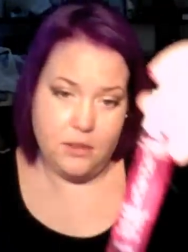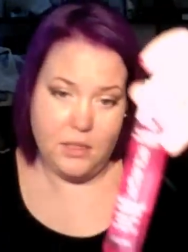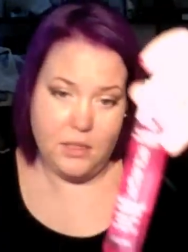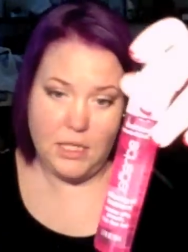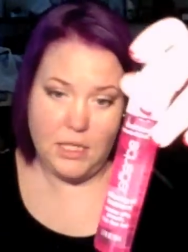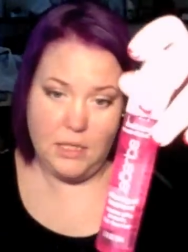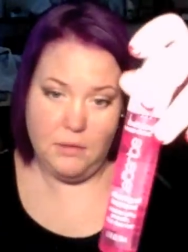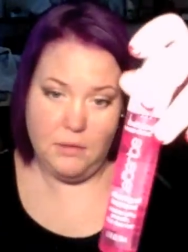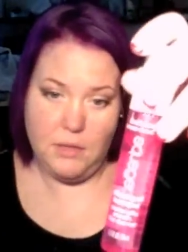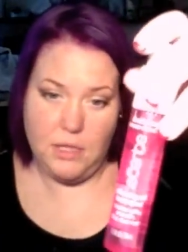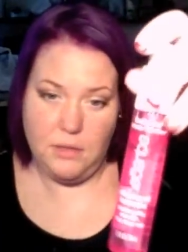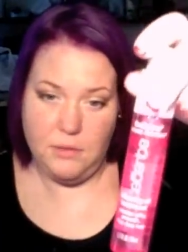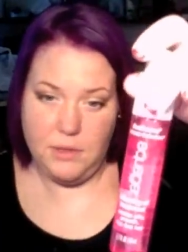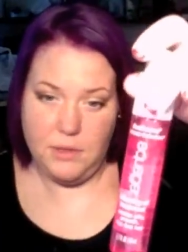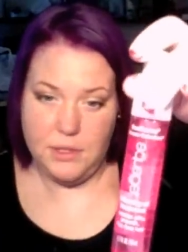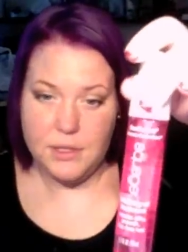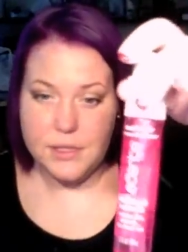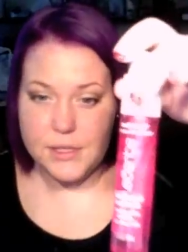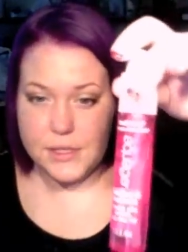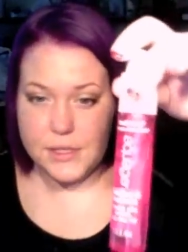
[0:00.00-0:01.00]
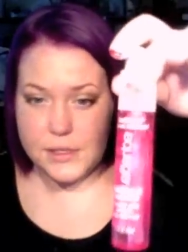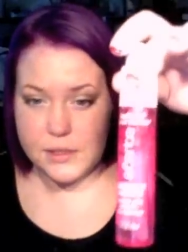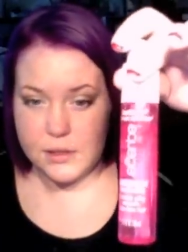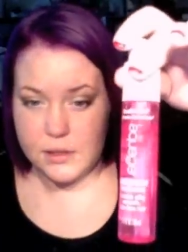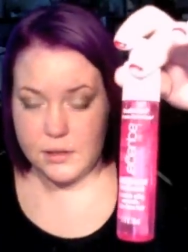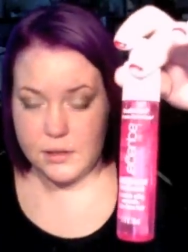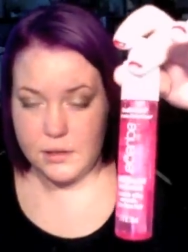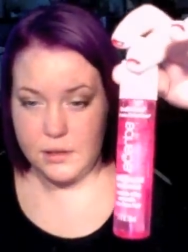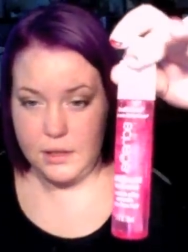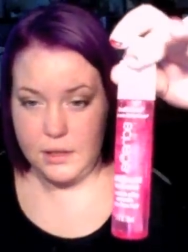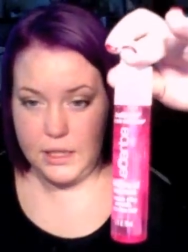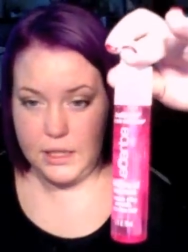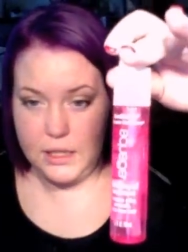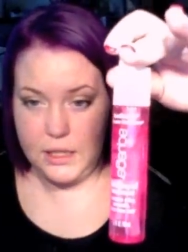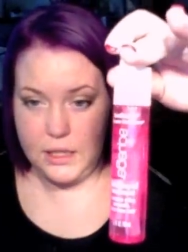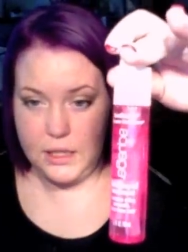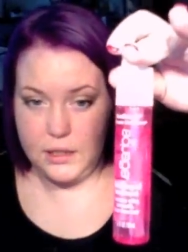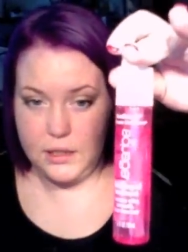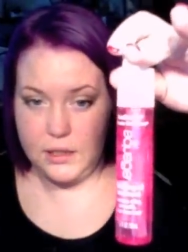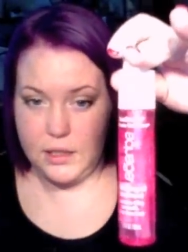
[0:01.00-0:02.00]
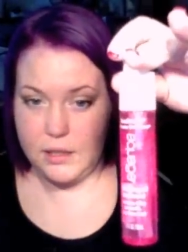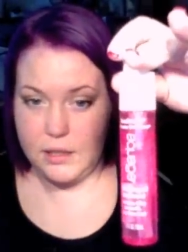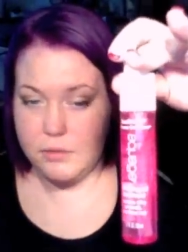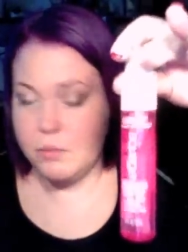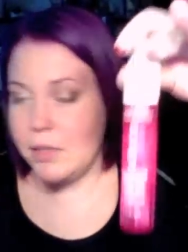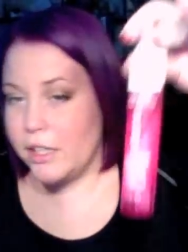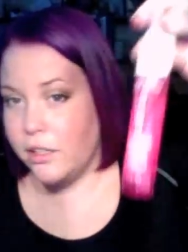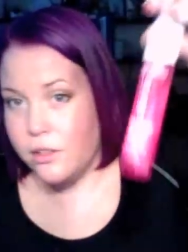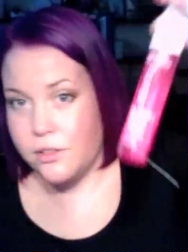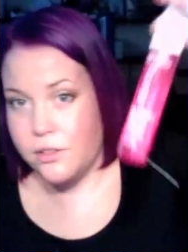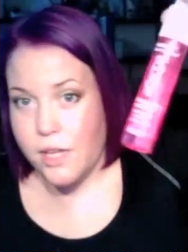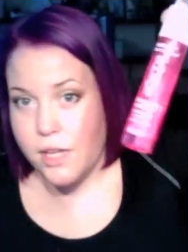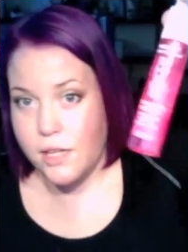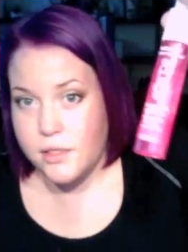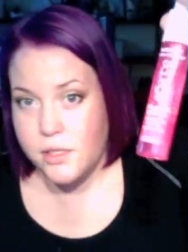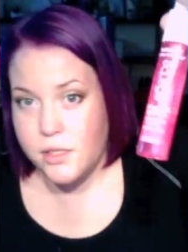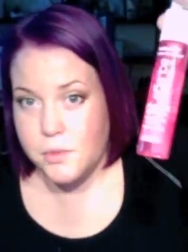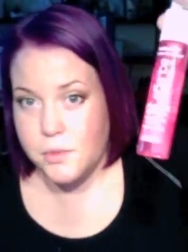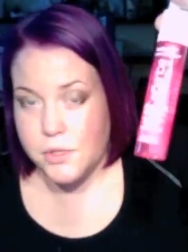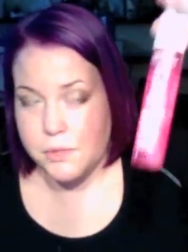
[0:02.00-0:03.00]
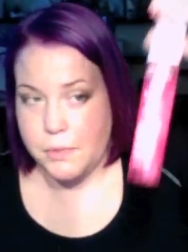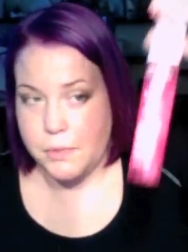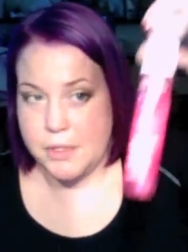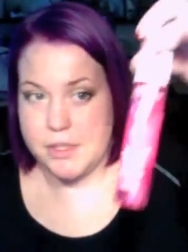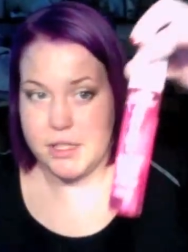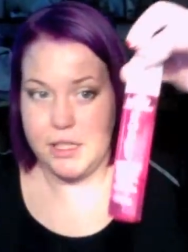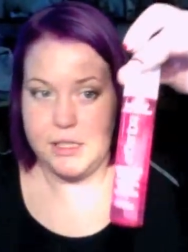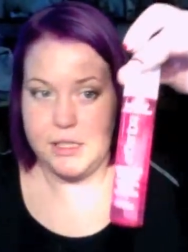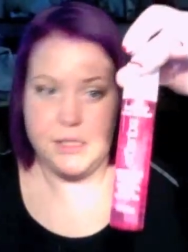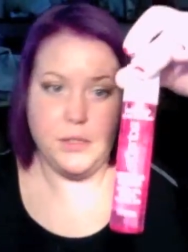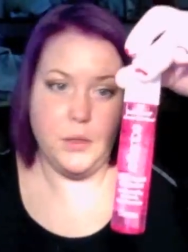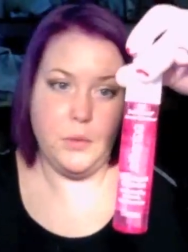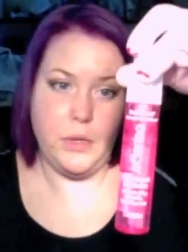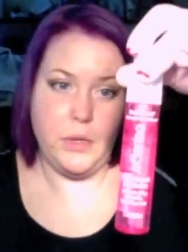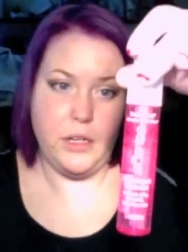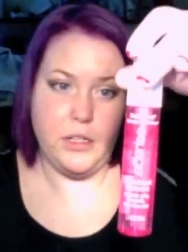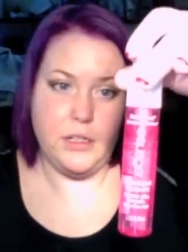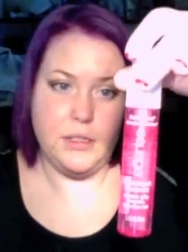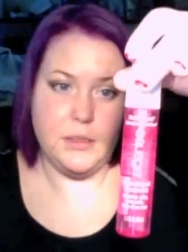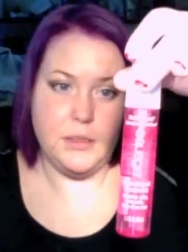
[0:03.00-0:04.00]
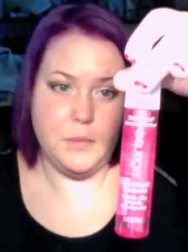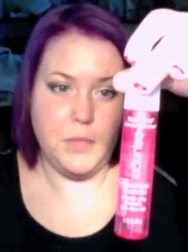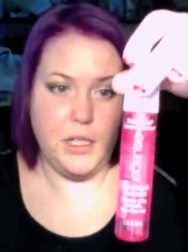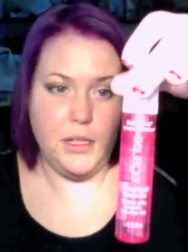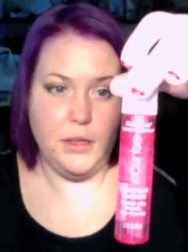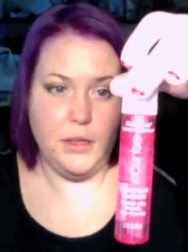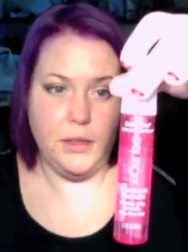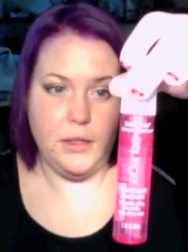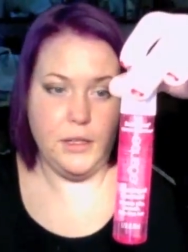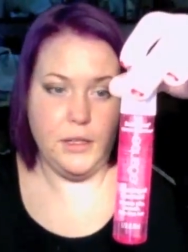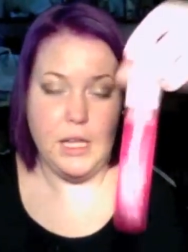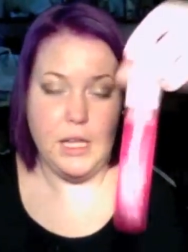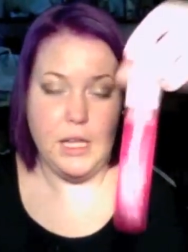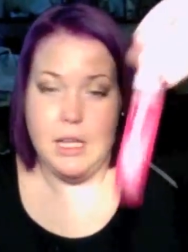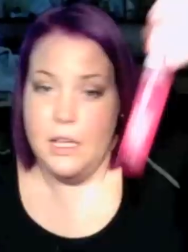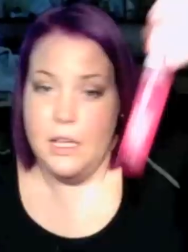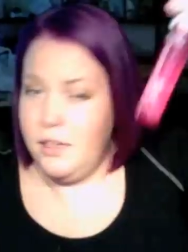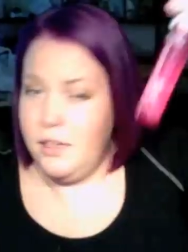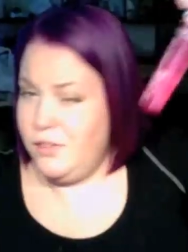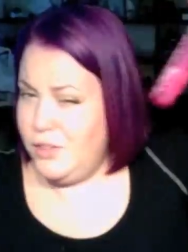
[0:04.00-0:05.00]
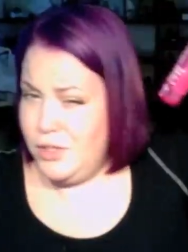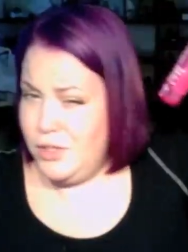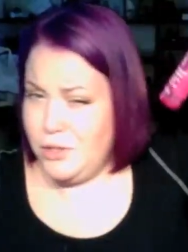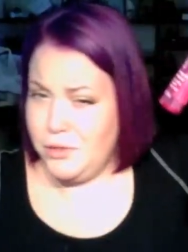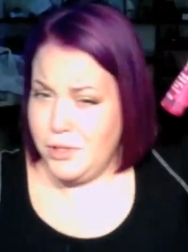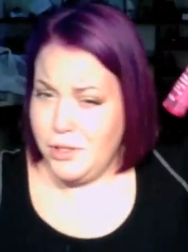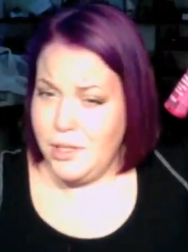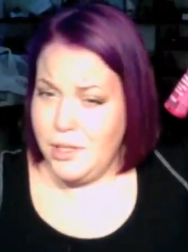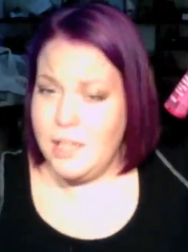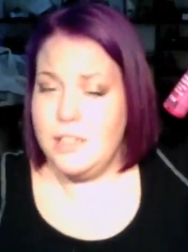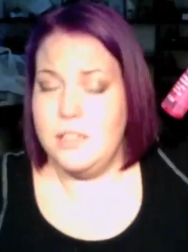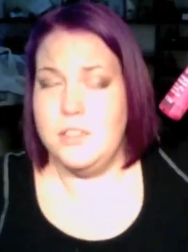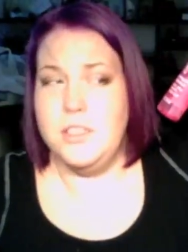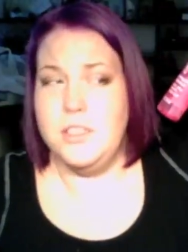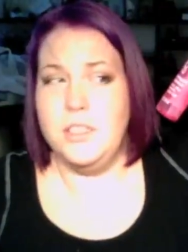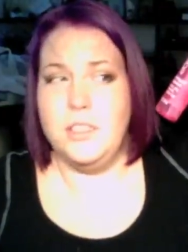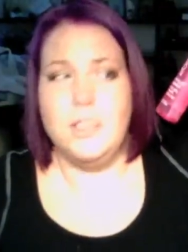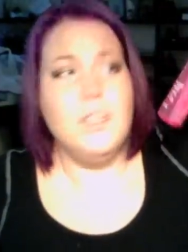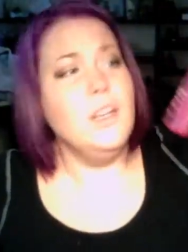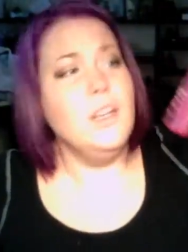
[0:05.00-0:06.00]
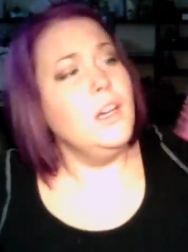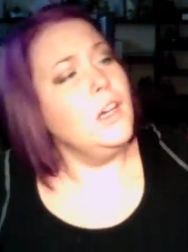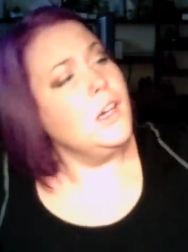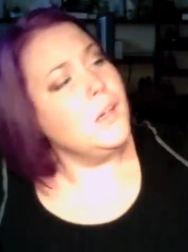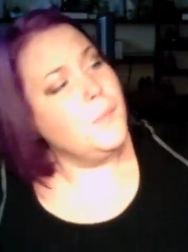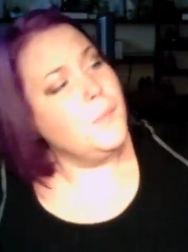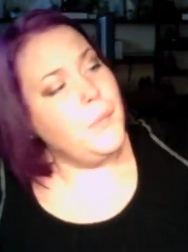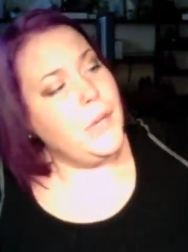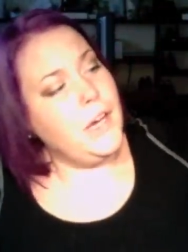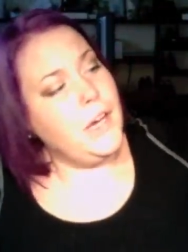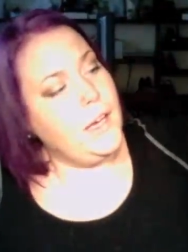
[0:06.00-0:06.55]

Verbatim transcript: day when I was getting, everybody knows October is Breast Cancer Awareness Month. If you don't know that, you should. But